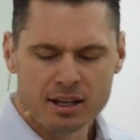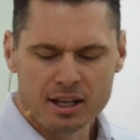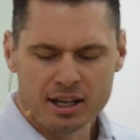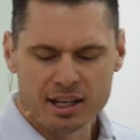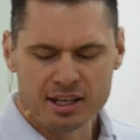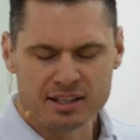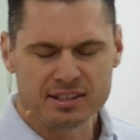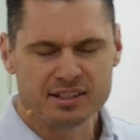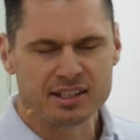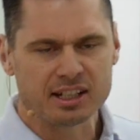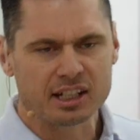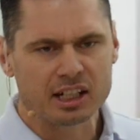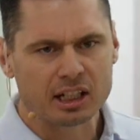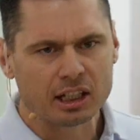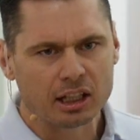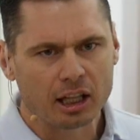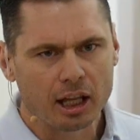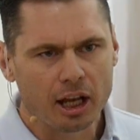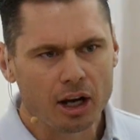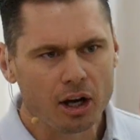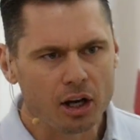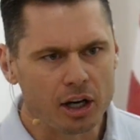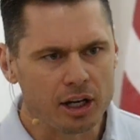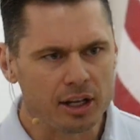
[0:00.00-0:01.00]
is
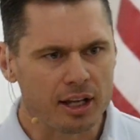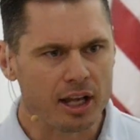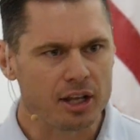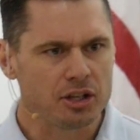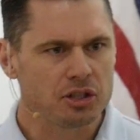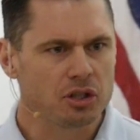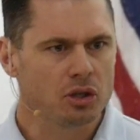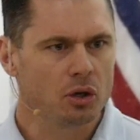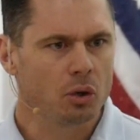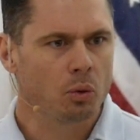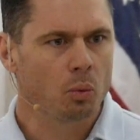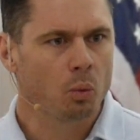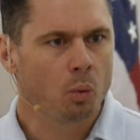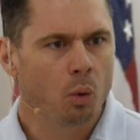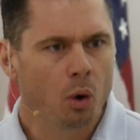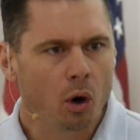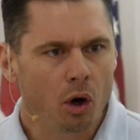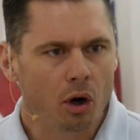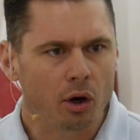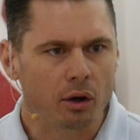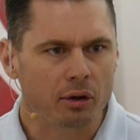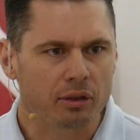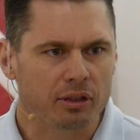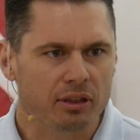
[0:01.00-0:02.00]
declaring that you're
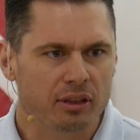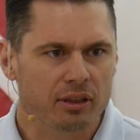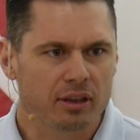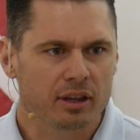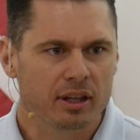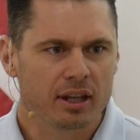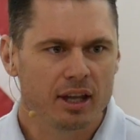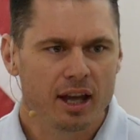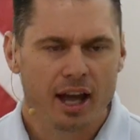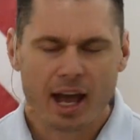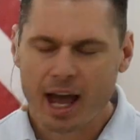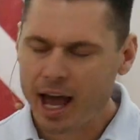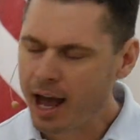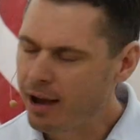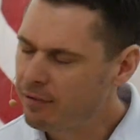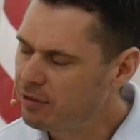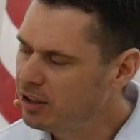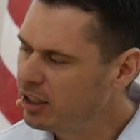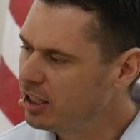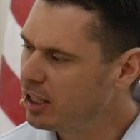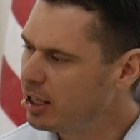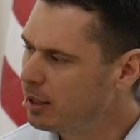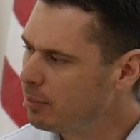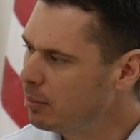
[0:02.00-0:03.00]
worth
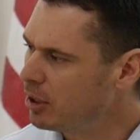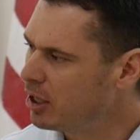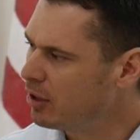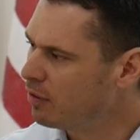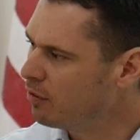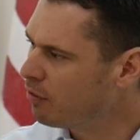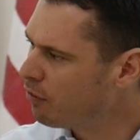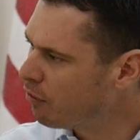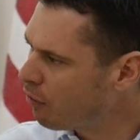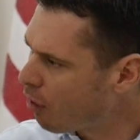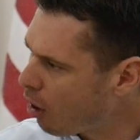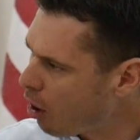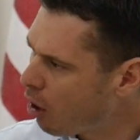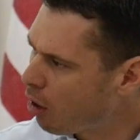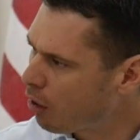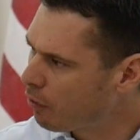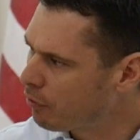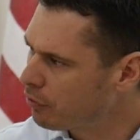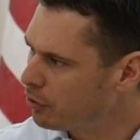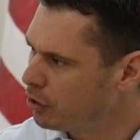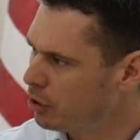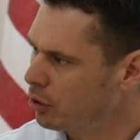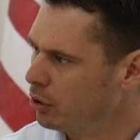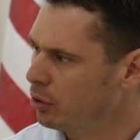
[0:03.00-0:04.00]
having him
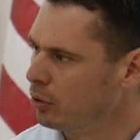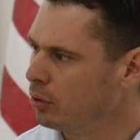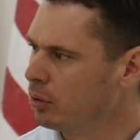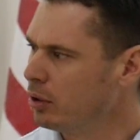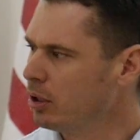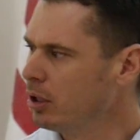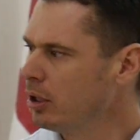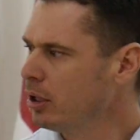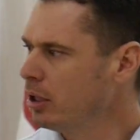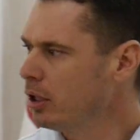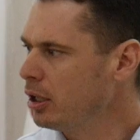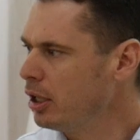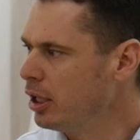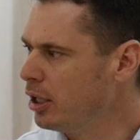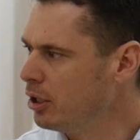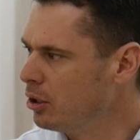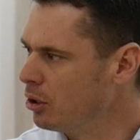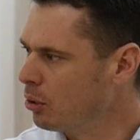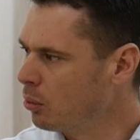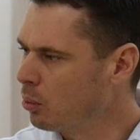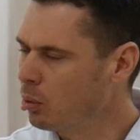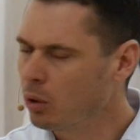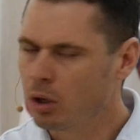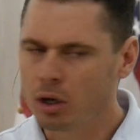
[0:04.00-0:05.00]
involve you in
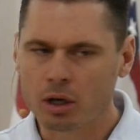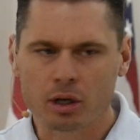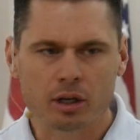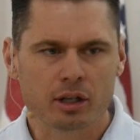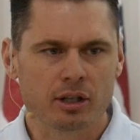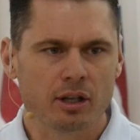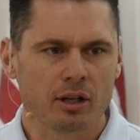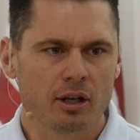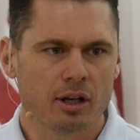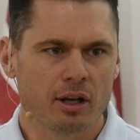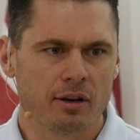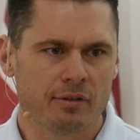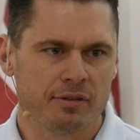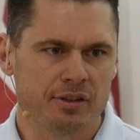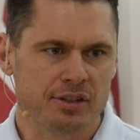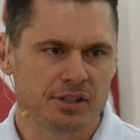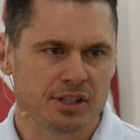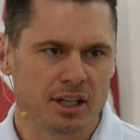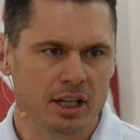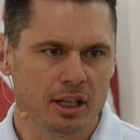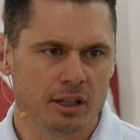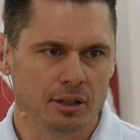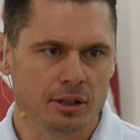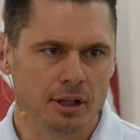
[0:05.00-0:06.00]
the work of his
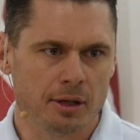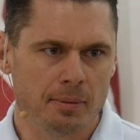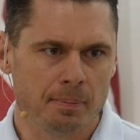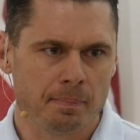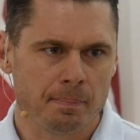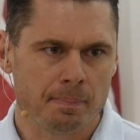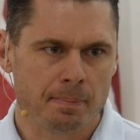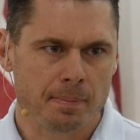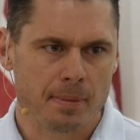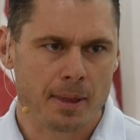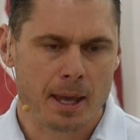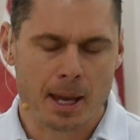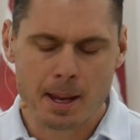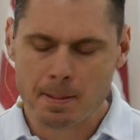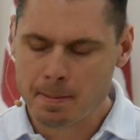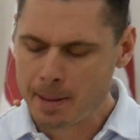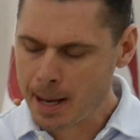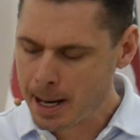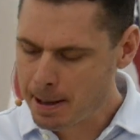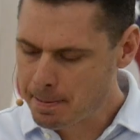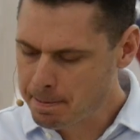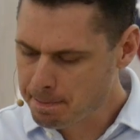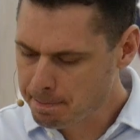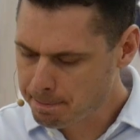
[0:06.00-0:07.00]
kingdom.
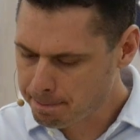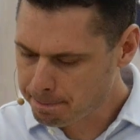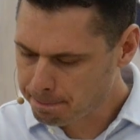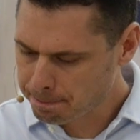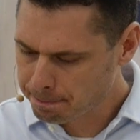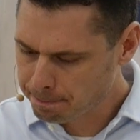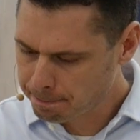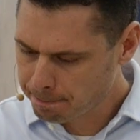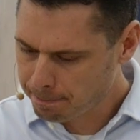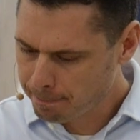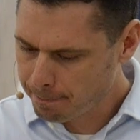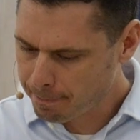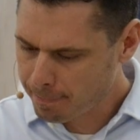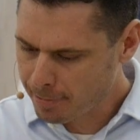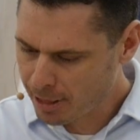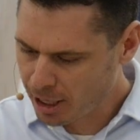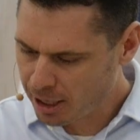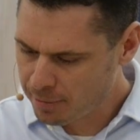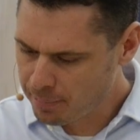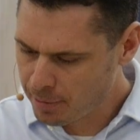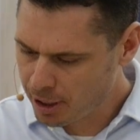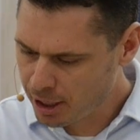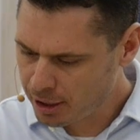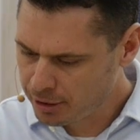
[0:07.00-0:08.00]
Amen?
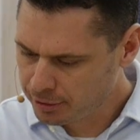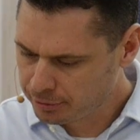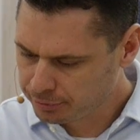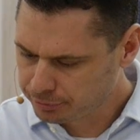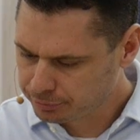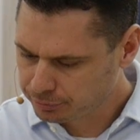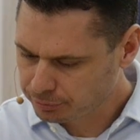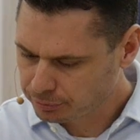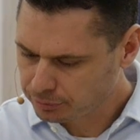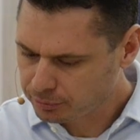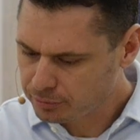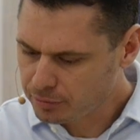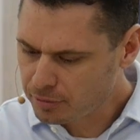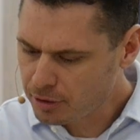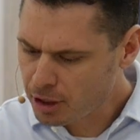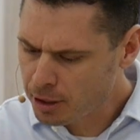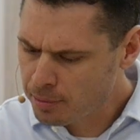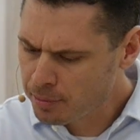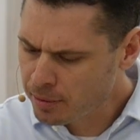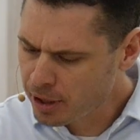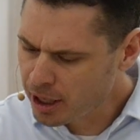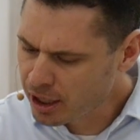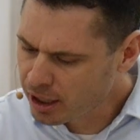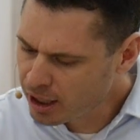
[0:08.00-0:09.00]
Amen?
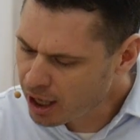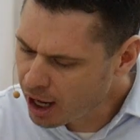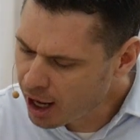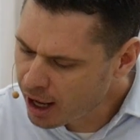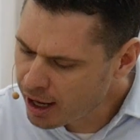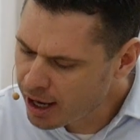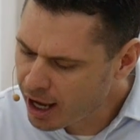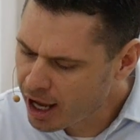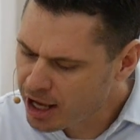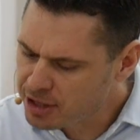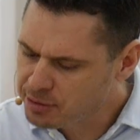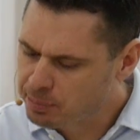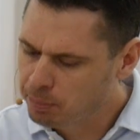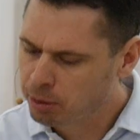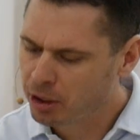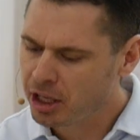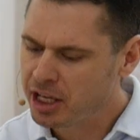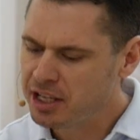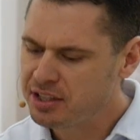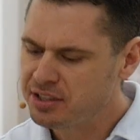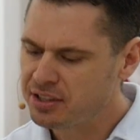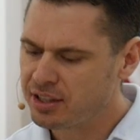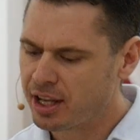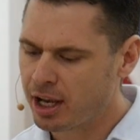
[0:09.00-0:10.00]
And God has
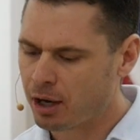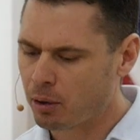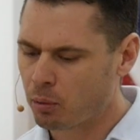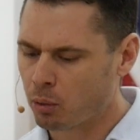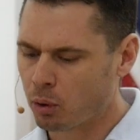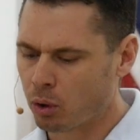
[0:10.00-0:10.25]
placed that